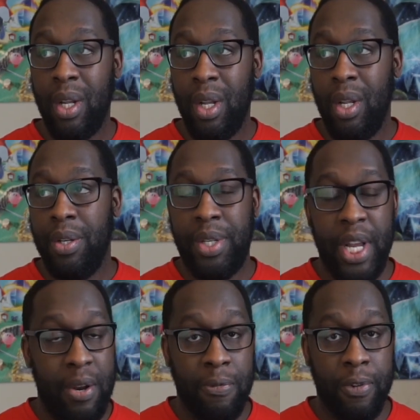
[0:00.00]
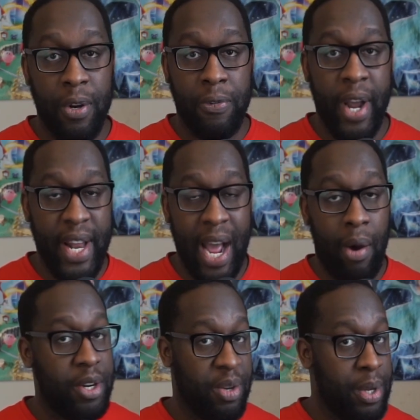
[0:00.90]
sit in front for 8
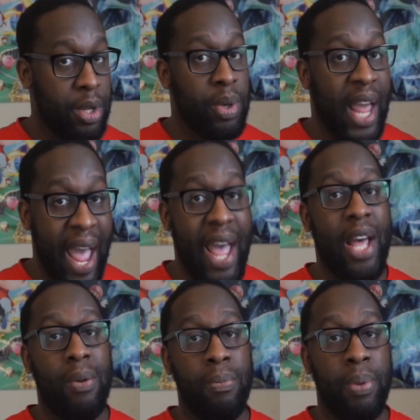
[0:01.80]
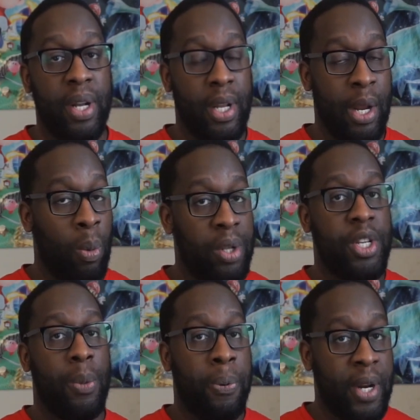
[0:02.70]
hours. I mean, you can, but it wants
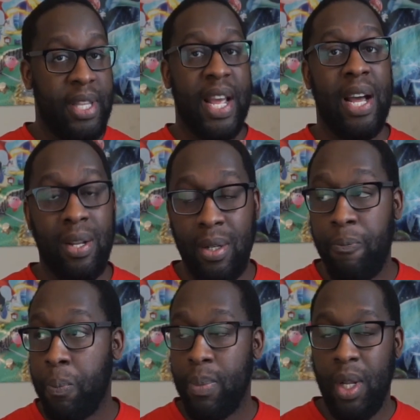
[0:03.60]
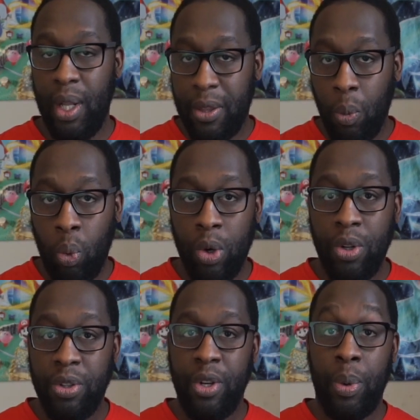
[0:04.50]
you to put it down, let the
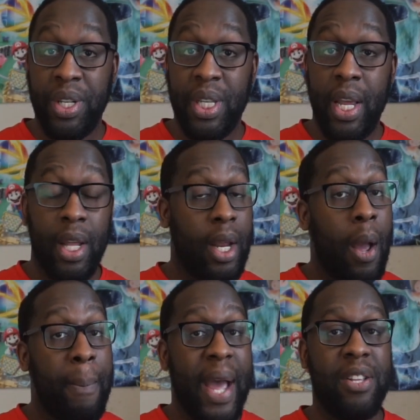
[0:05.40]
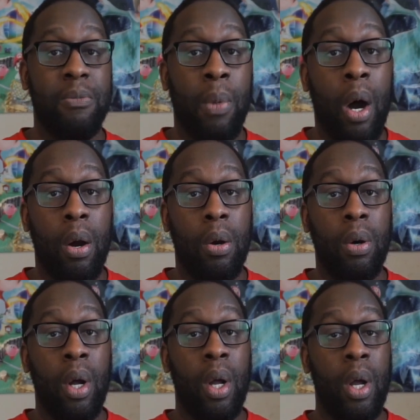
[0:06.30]
world do its thing, and come back tomorrow
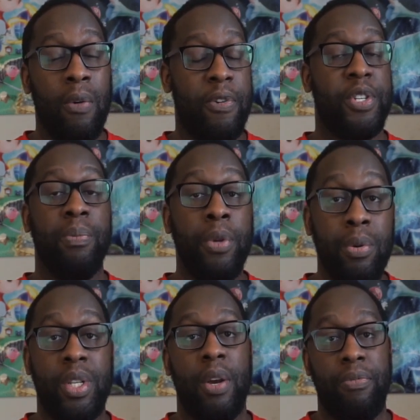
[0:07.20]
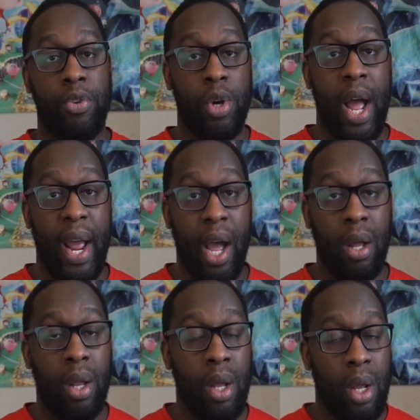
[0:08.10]
for some new stuff to try out.
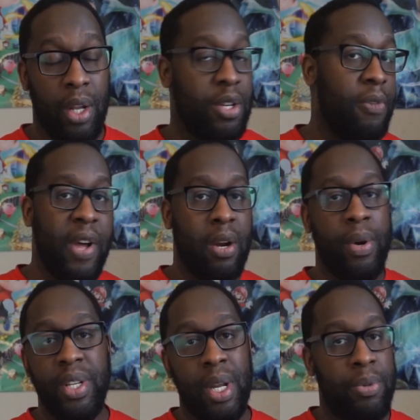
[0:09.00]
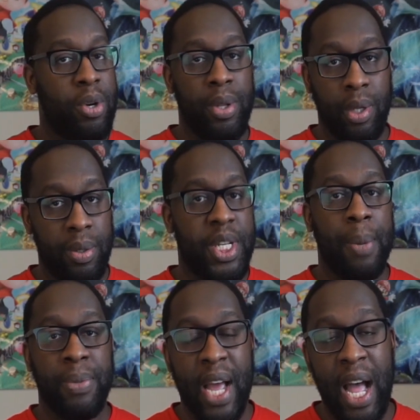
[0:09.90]
And so the veterans, I'm sure they'll
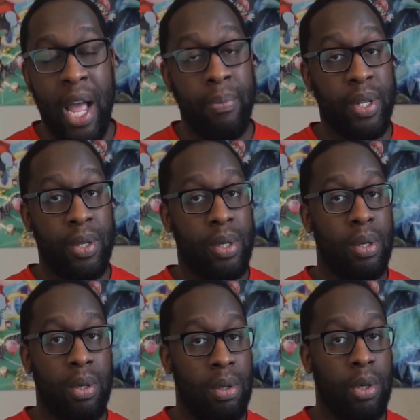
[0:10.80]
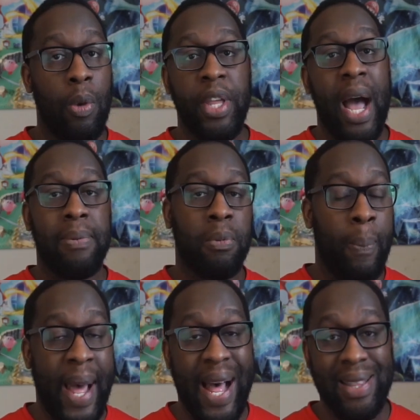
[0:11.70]
skip time and go the optimal
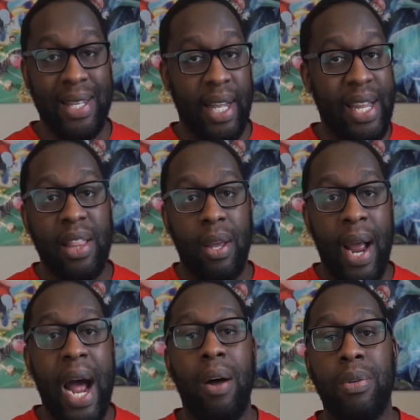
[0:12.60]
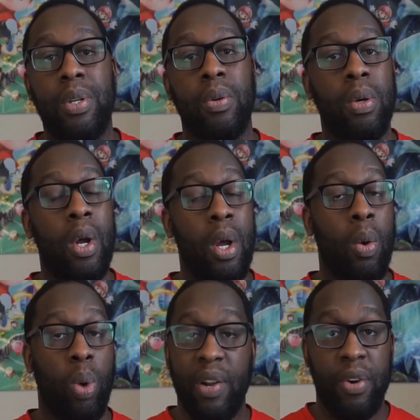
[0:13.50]
path to get their house or
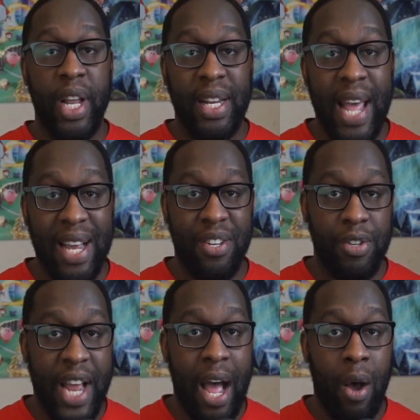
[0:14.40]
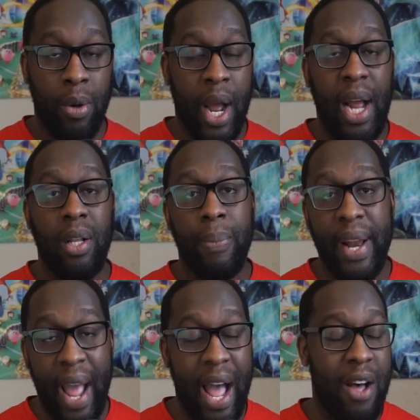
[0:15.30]
whatever knickknacks their town or island might
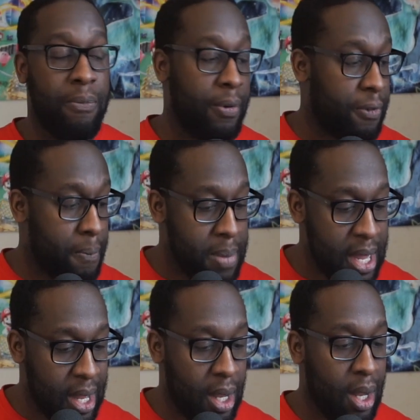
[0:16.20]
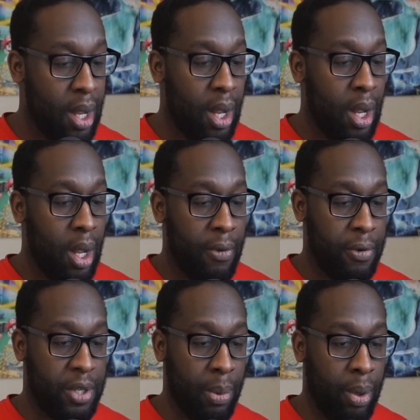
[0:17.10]
have. But for me,
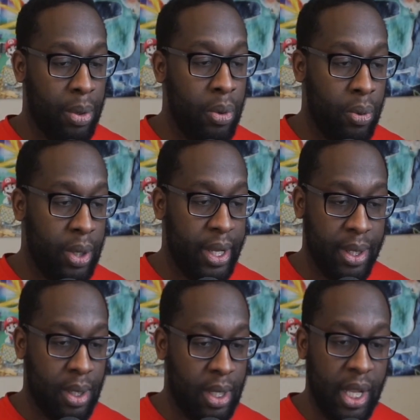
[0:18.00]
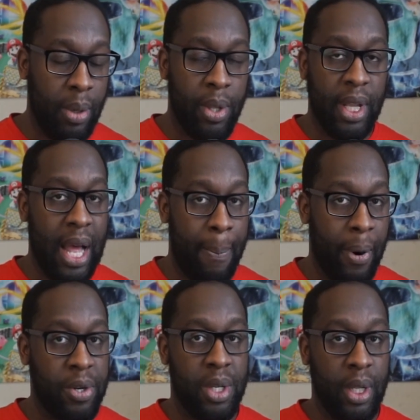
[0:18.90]
for someone who is dealing with a lot
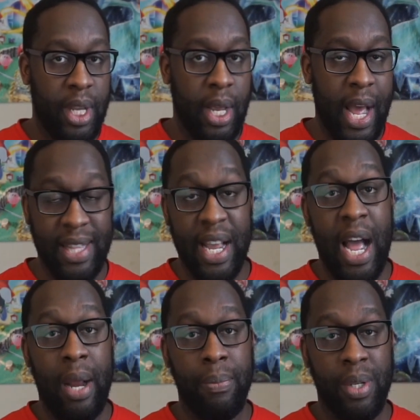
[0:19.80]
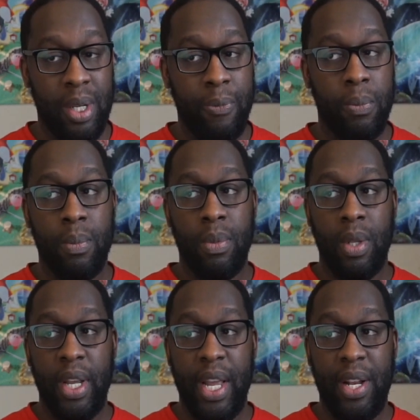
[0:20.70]
personally at times, it